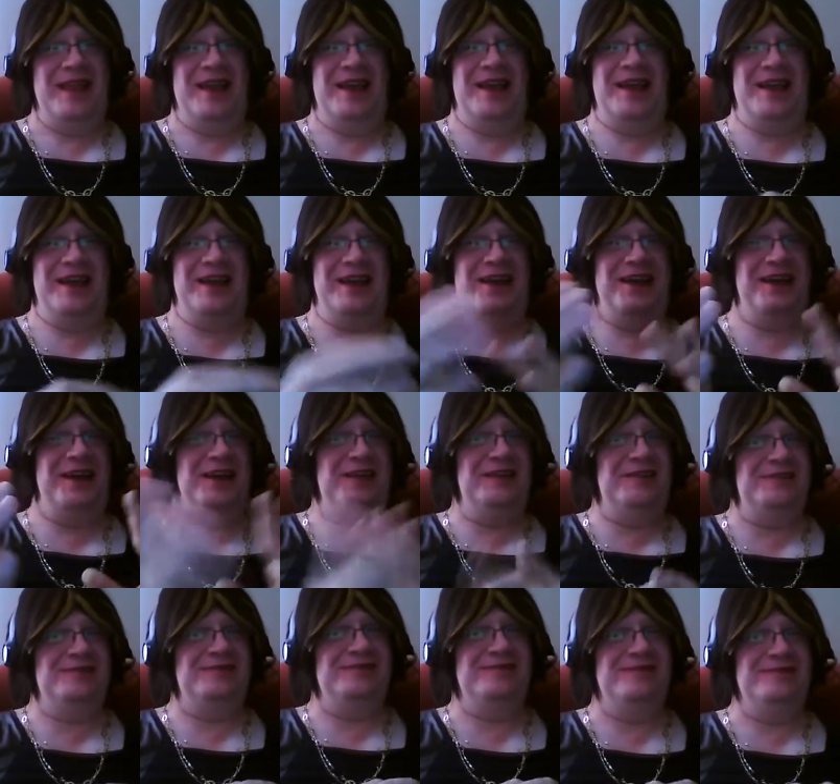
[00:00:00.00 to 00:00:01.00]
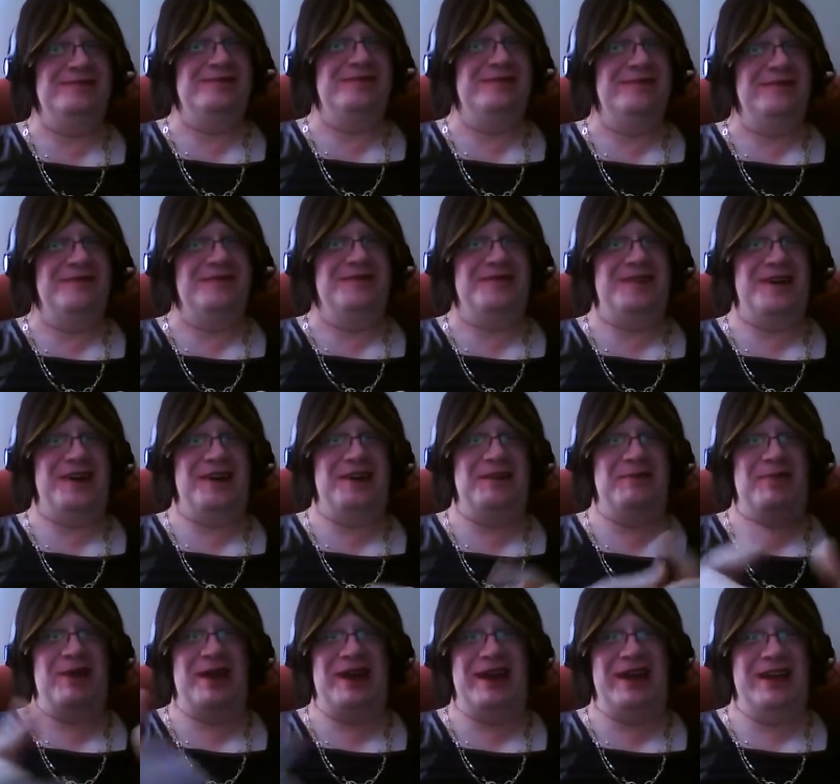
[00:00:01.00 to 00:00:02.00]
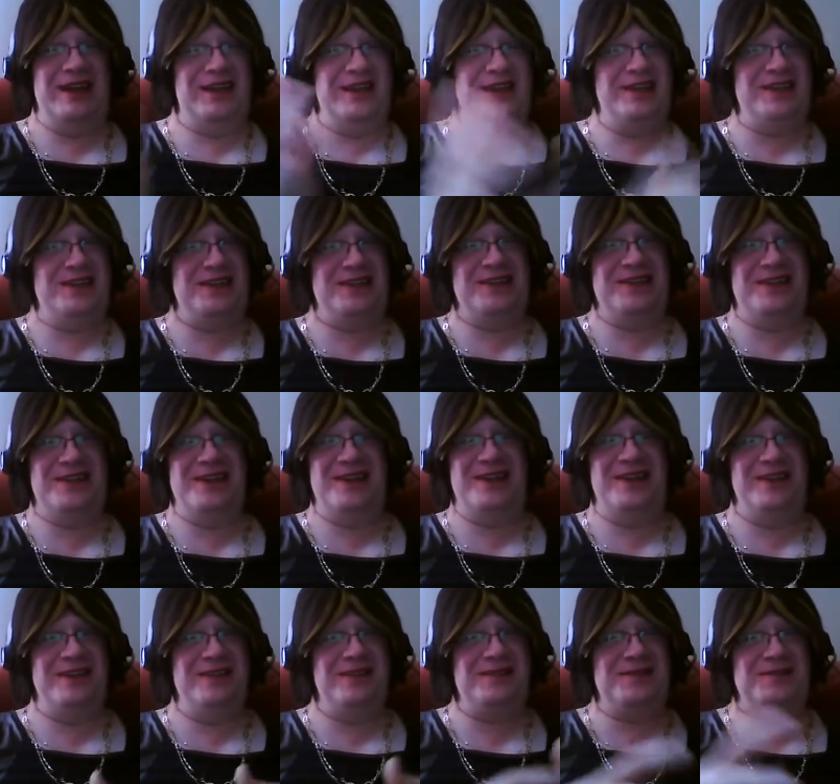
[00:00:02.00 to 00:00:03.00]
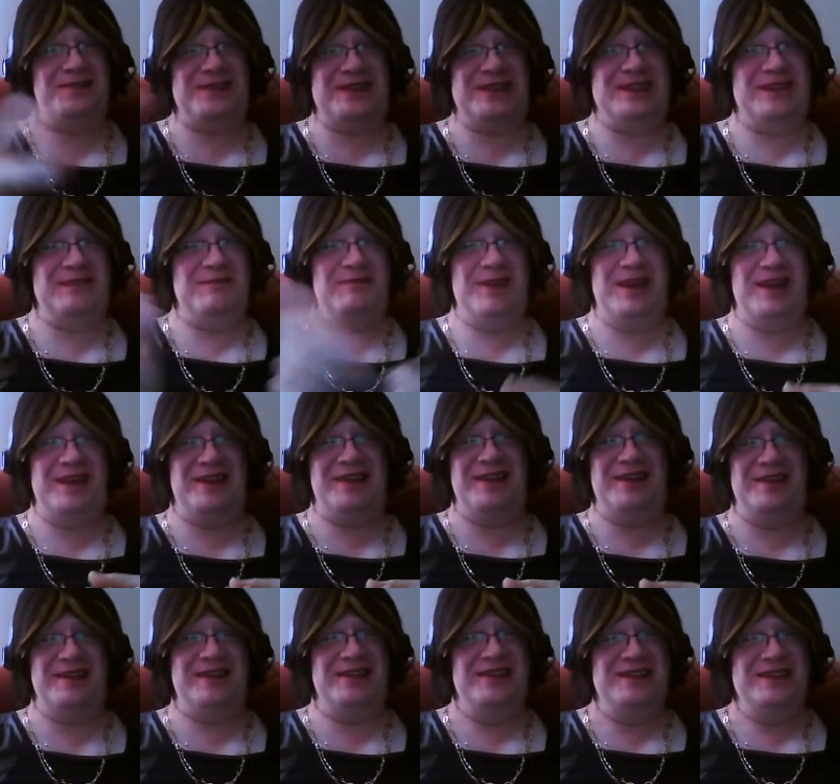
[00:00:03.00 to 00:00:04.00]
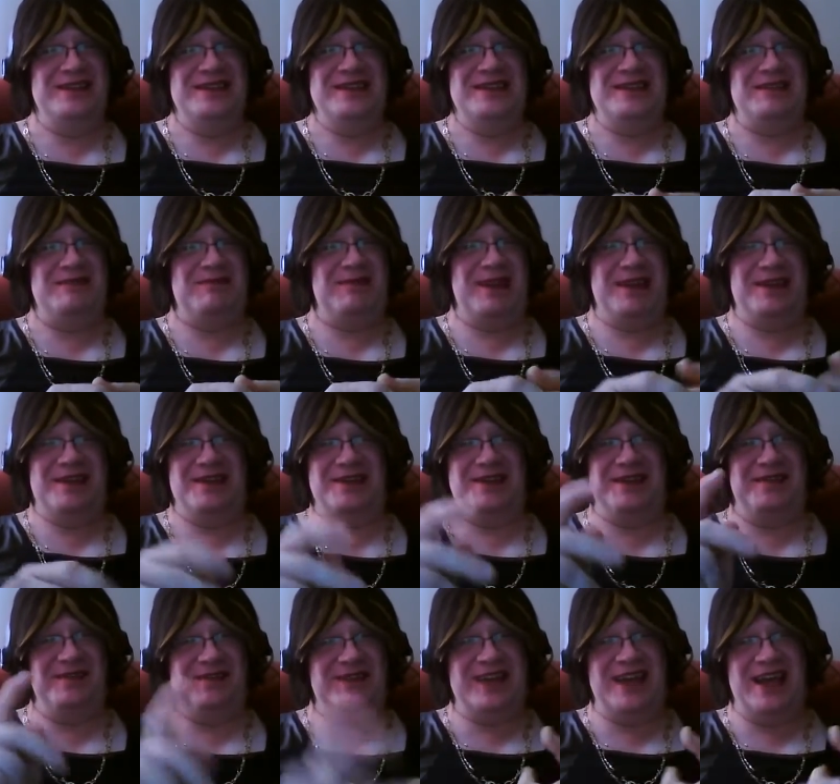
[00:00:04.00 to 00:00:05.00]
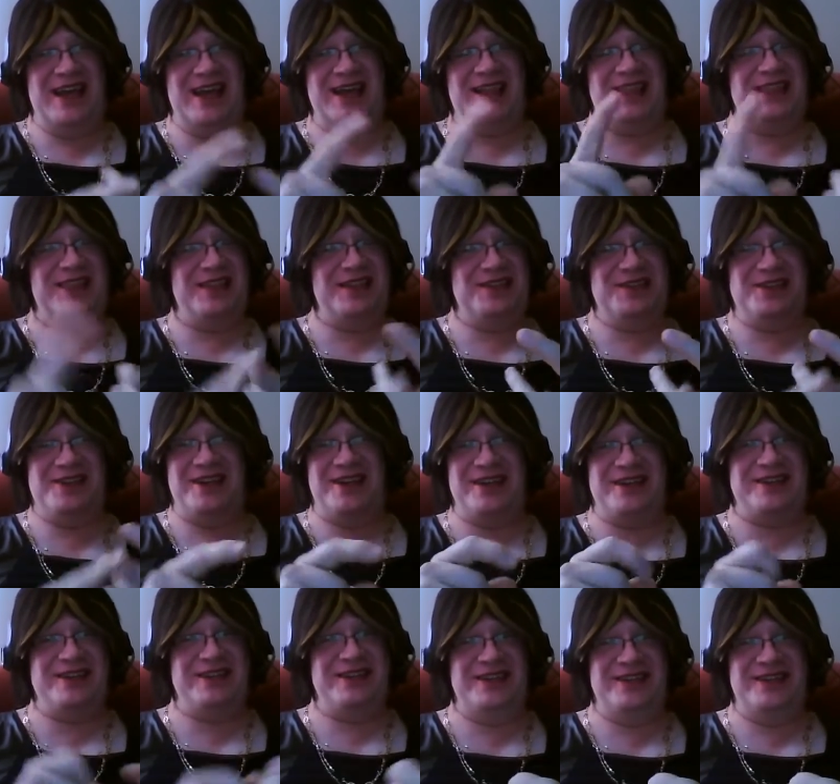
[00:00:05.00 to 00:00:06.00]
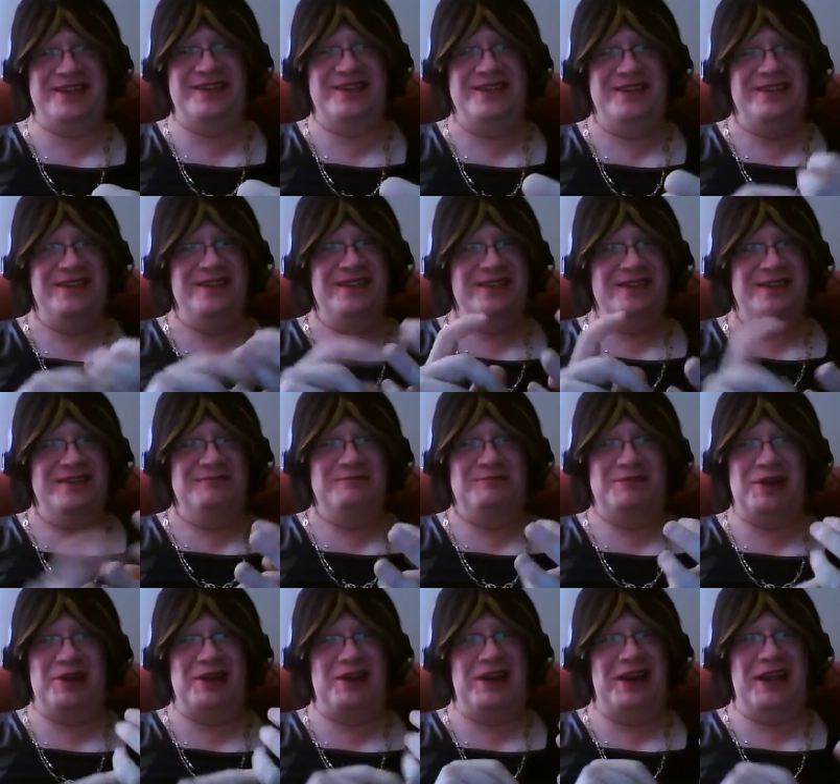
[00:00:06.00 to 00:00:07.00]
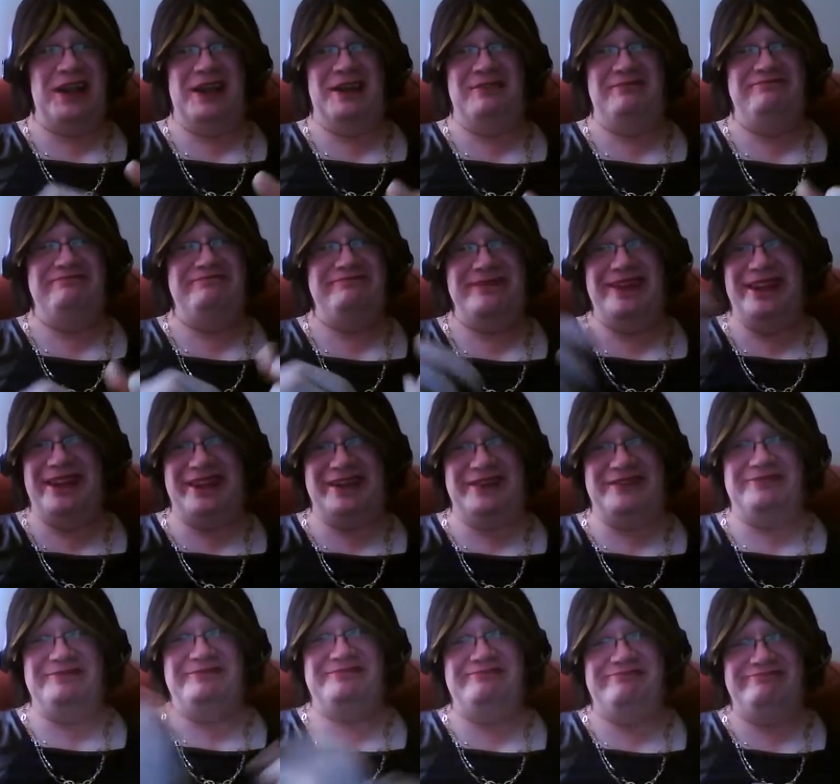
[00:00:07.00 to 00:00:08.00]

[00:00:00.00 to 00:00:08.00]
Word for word: Uh, followed by the usual, you know, twisted metal special of death, destruction, burning, you know.